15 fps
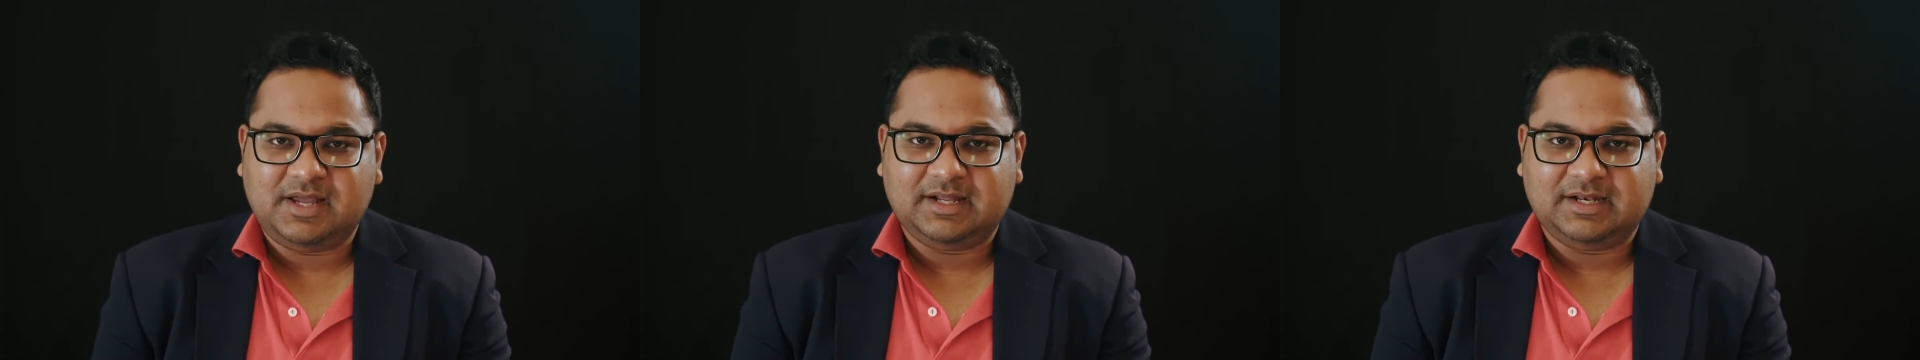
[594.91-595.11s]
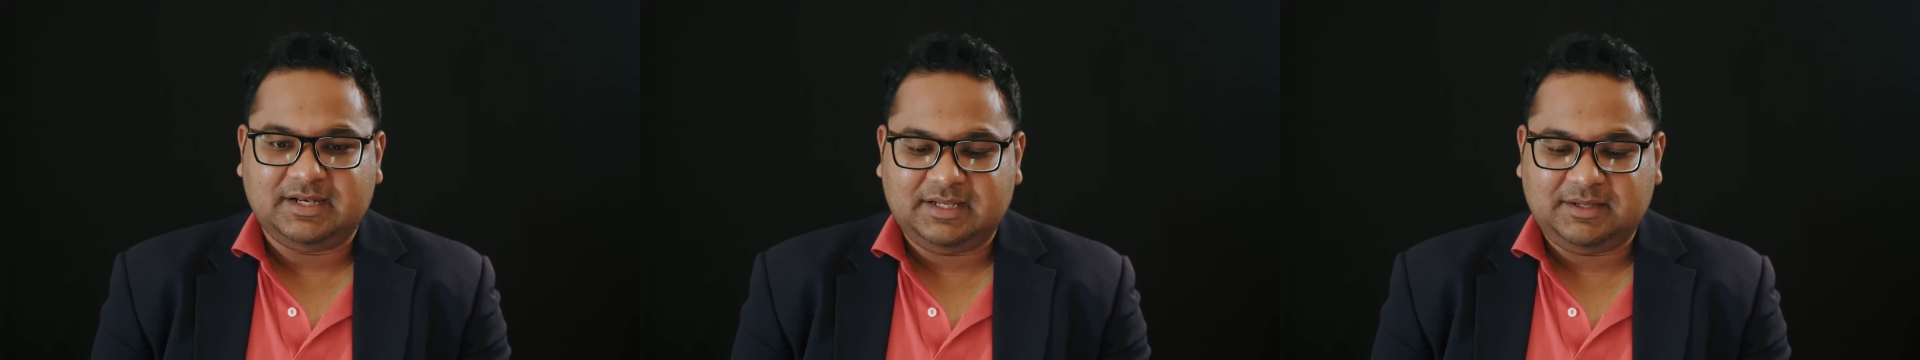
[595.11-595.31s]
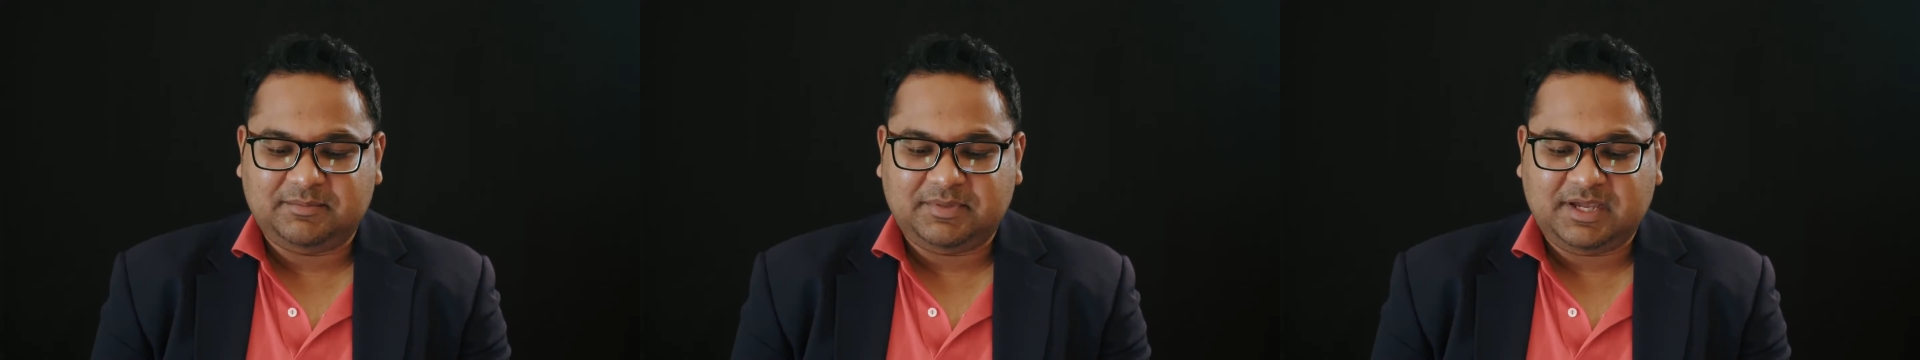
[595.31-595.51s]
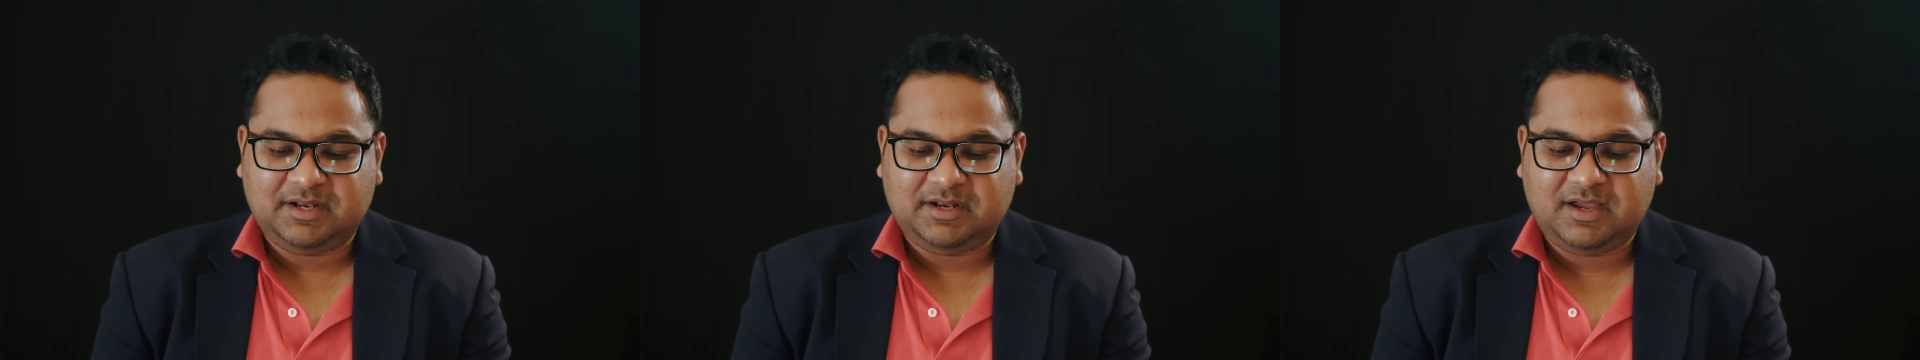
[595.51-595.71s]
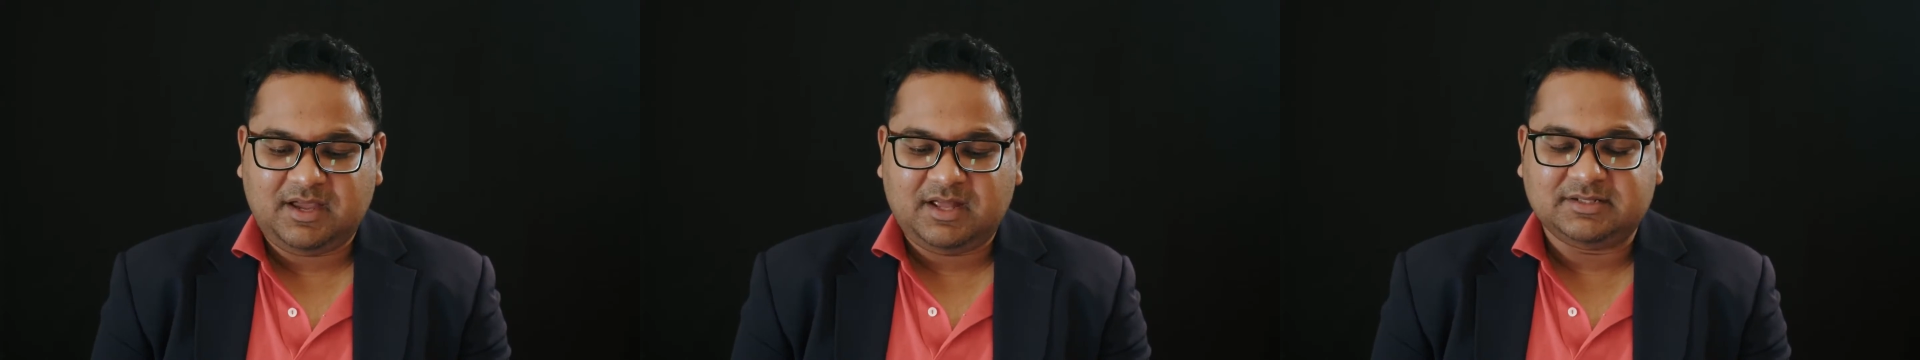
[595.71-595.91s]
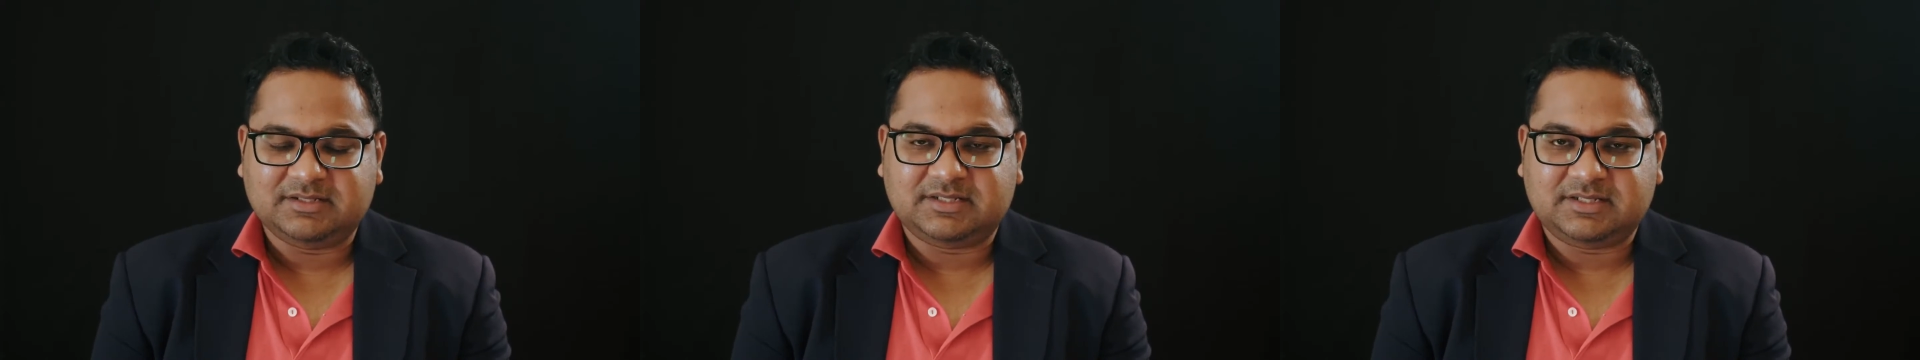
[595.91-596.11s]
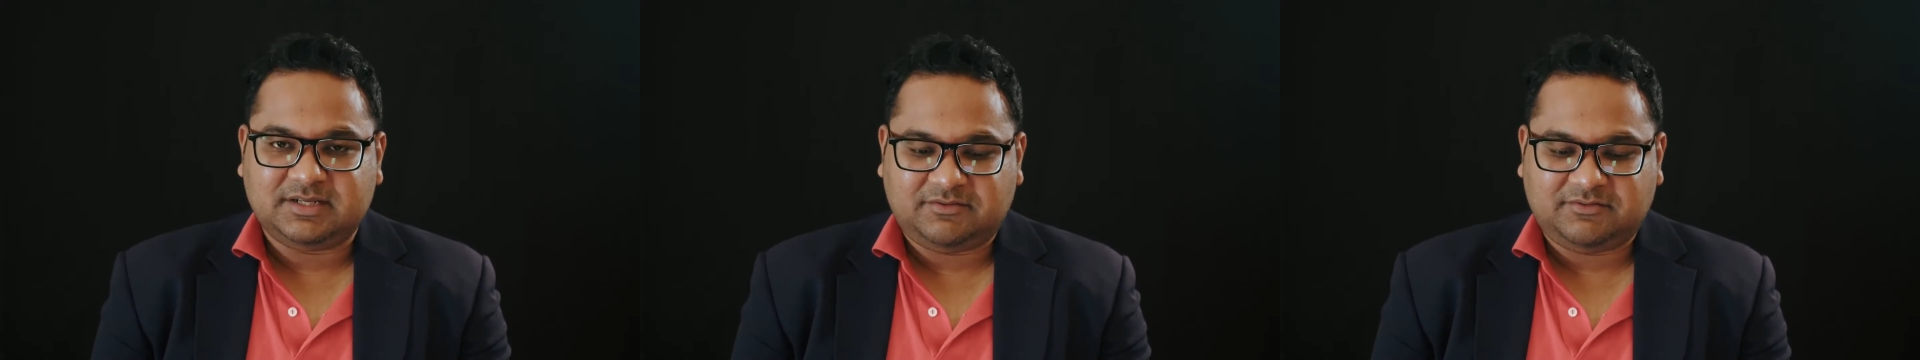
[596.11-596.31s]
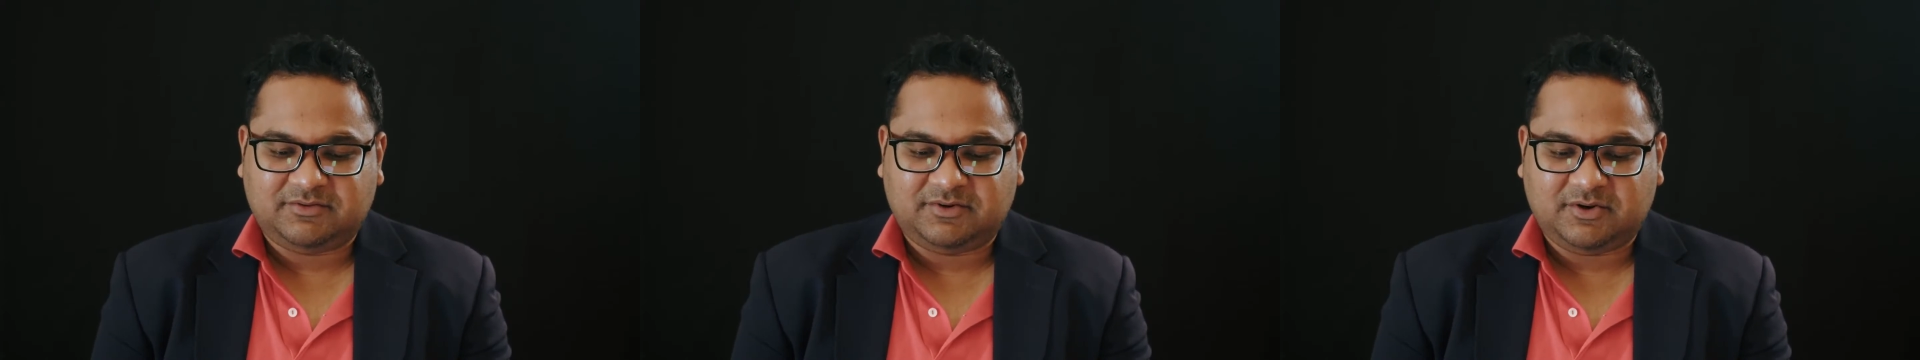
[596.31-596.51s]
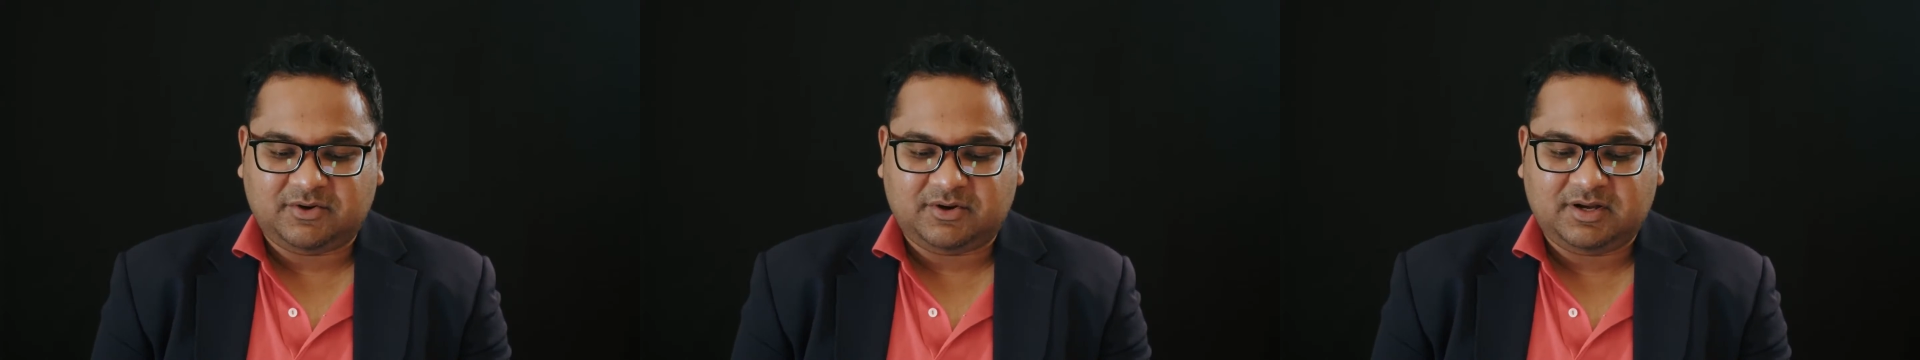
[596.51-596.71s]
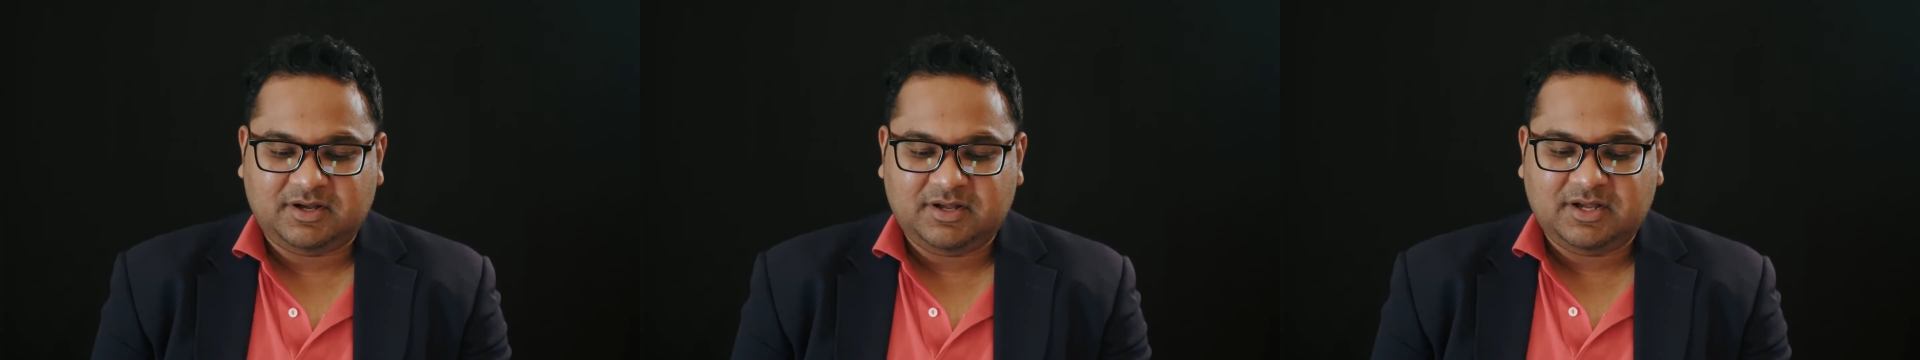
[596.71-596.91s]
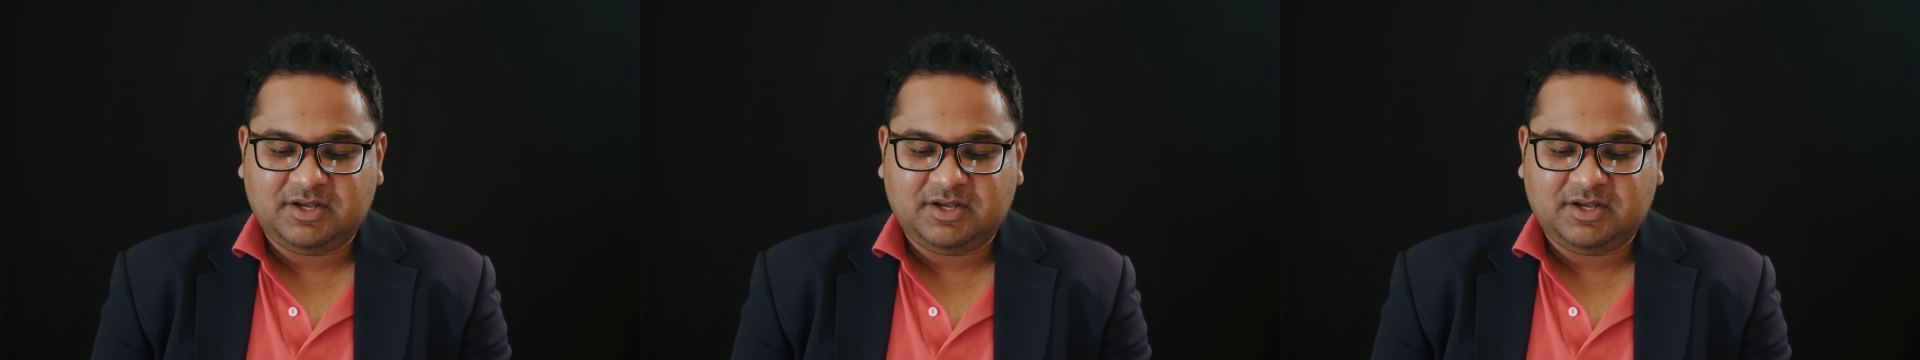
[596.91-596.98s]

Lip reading: limpid dirt floor,